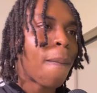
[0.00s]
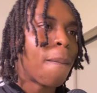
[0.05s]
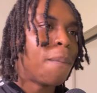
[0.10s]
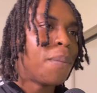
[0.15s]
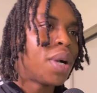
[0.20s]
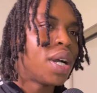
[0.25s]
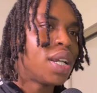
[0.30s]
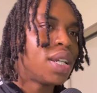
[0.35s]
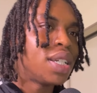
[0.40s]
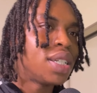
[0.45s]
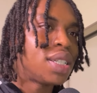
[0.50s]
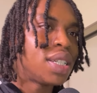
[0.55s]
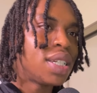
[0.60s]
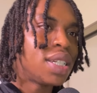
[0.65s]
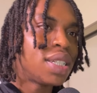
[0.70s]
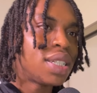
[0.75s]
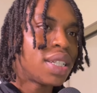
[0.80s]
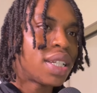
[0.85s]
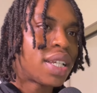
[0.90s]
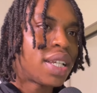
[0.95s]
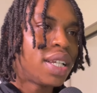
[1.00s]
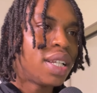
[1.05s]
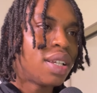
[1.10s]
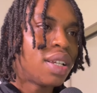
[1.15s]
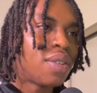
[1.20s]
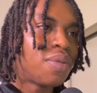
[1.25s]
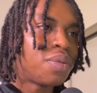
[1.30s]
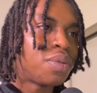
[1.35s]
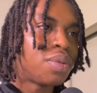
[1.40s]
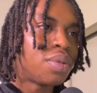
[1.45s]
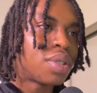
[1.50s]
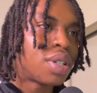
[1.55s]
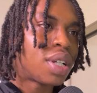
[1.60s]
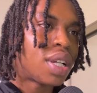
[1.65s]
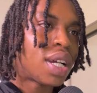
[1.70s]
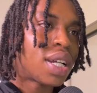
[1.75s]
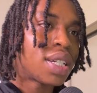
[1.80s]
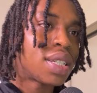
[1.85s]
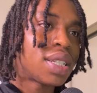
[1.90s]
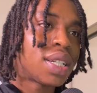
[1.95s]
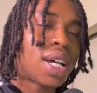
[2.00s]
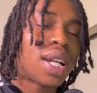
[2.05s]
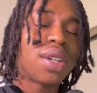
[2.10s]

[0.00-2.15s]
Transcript: But this is a key level. Cause like I said,